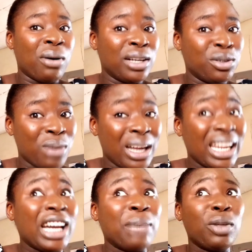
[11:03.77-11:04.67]
handle mine. I
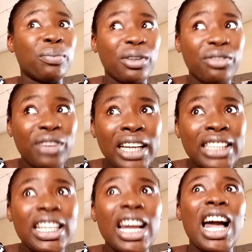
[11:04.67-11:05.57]
am not
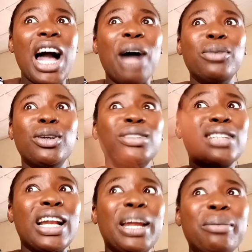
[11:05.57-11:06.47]
perfect. I'm not
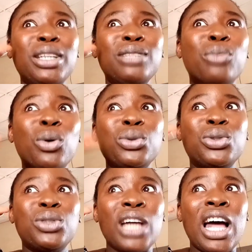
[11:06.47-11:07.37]
claiming
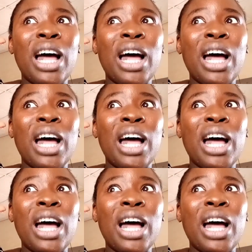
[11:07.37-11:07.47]
most